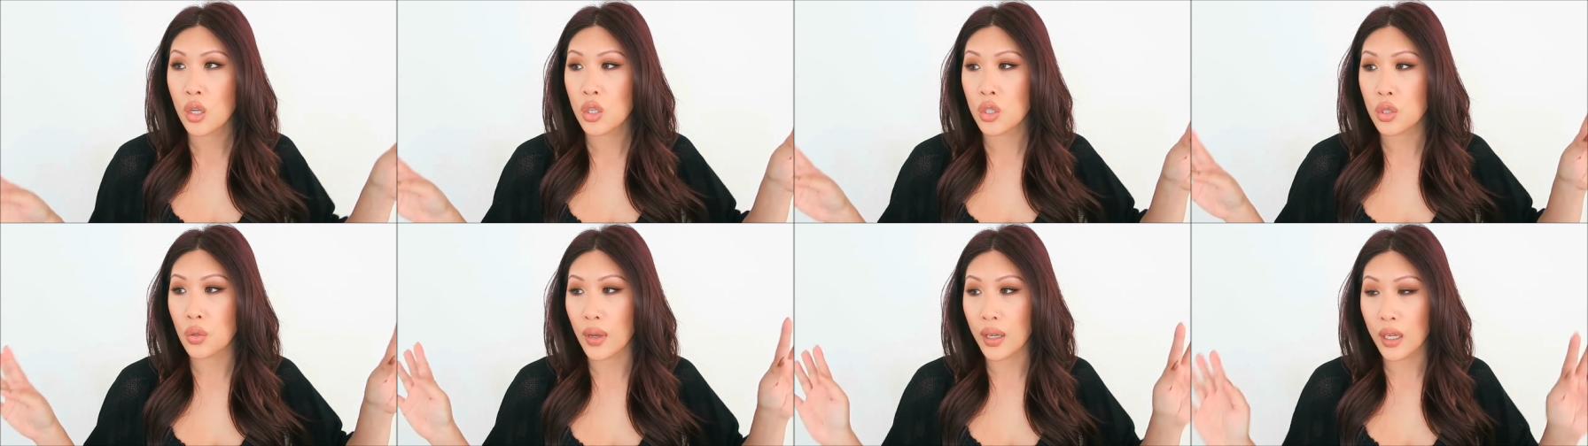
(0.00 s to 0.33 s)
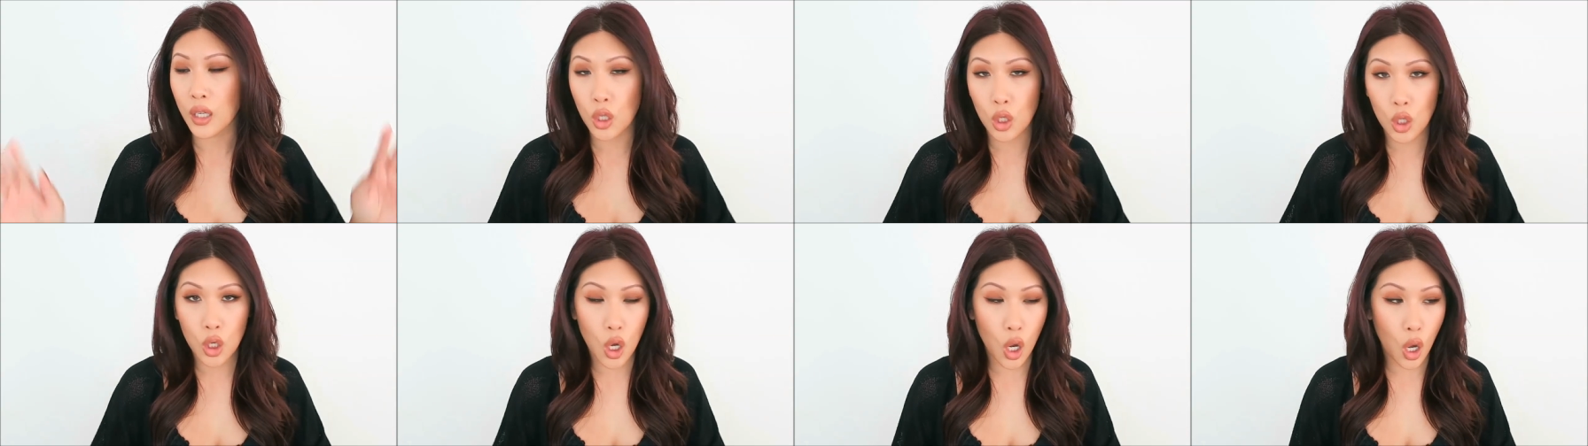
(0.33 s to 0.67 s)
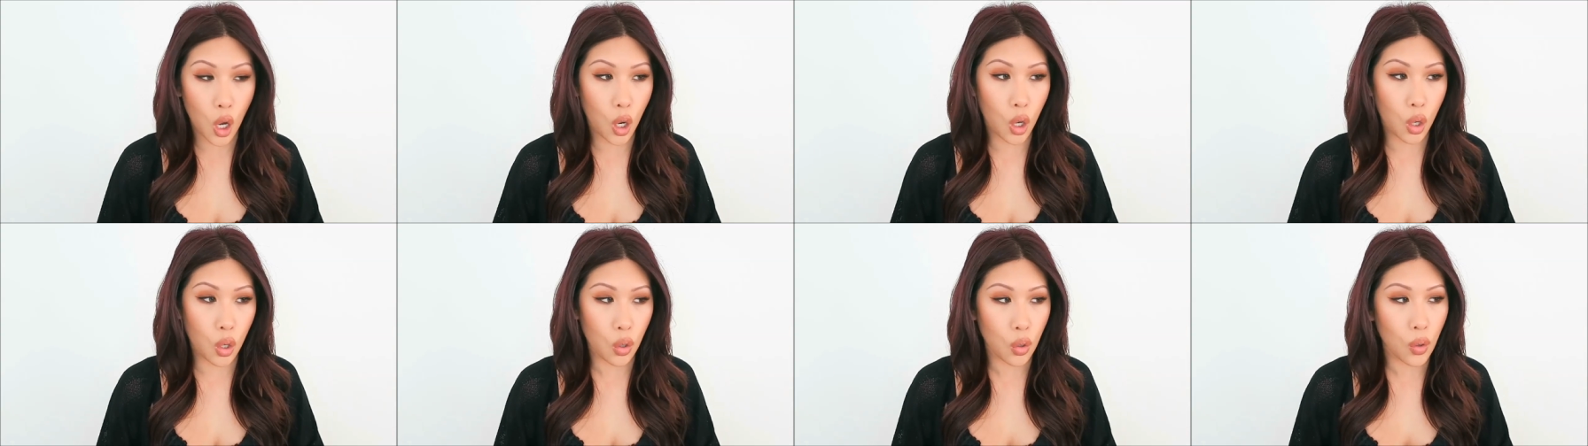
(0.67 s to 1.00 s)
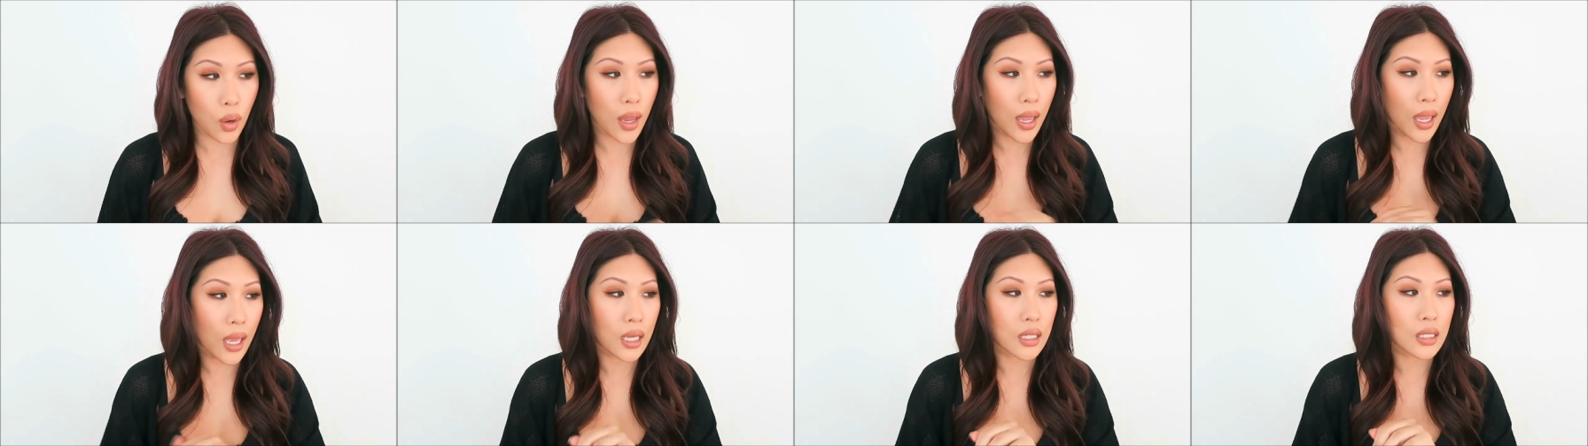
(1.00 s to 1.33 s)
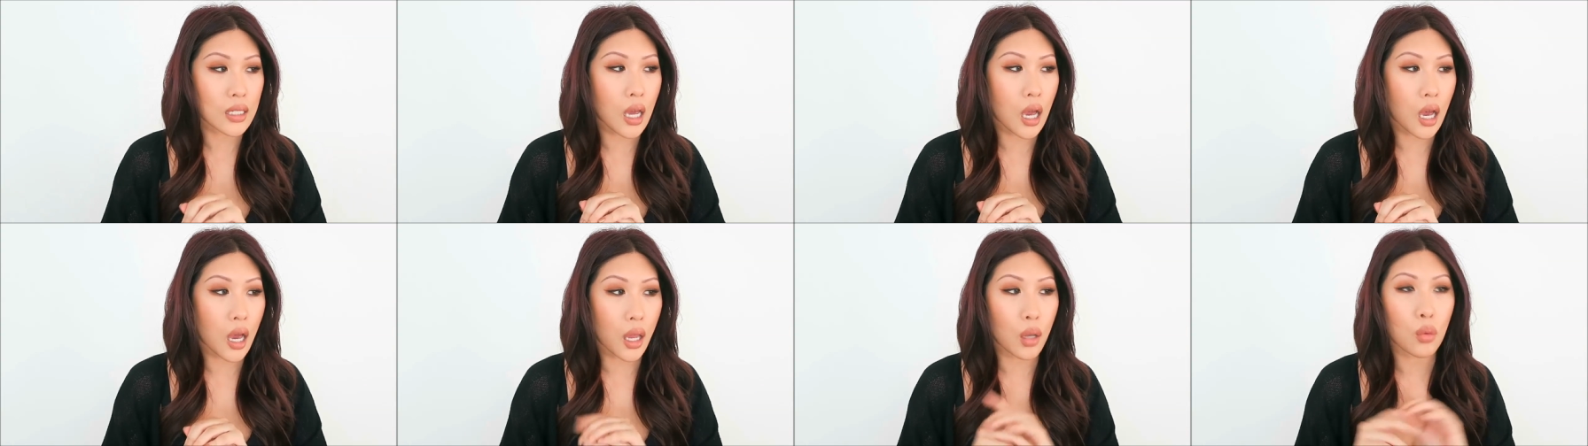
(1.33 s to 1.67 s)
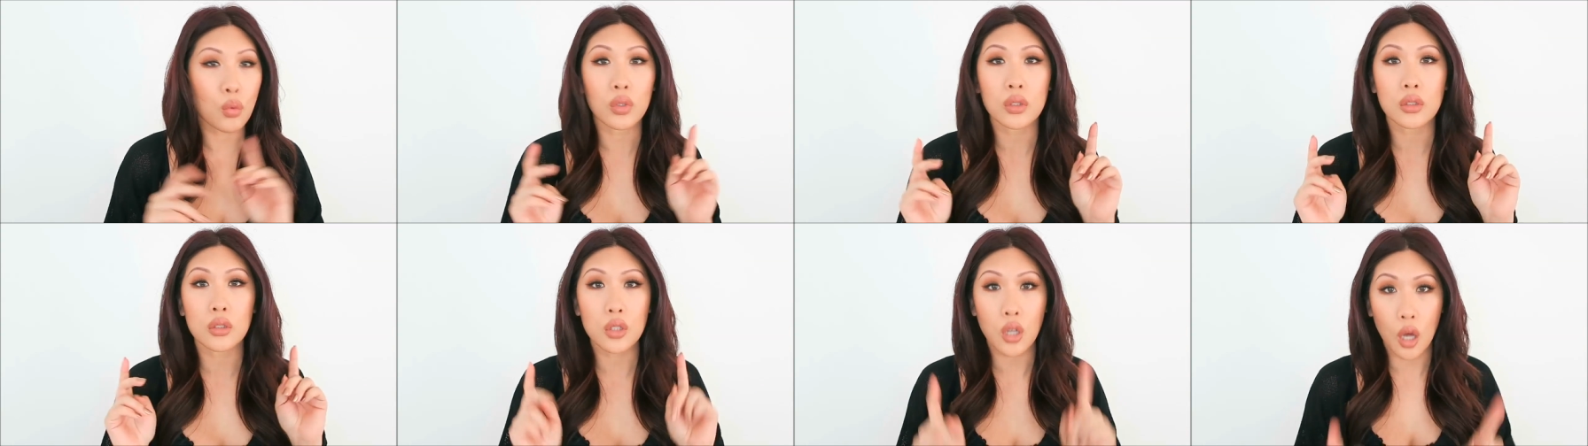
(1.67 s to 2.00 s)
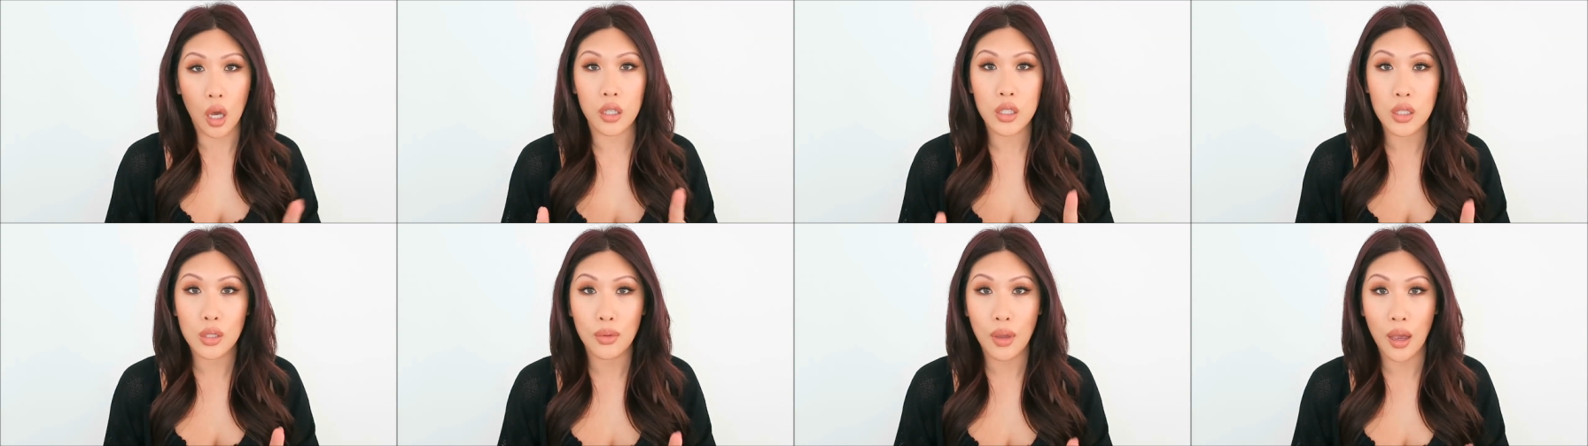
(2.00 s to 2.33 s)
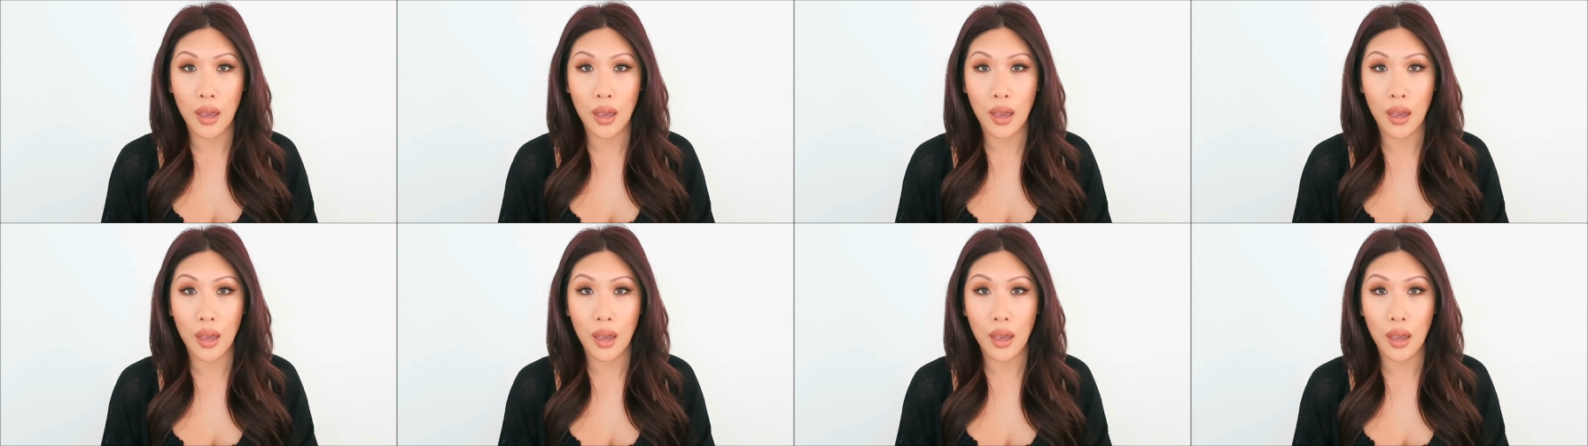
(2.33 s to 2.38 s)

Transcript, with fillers: so I can go and I will talk to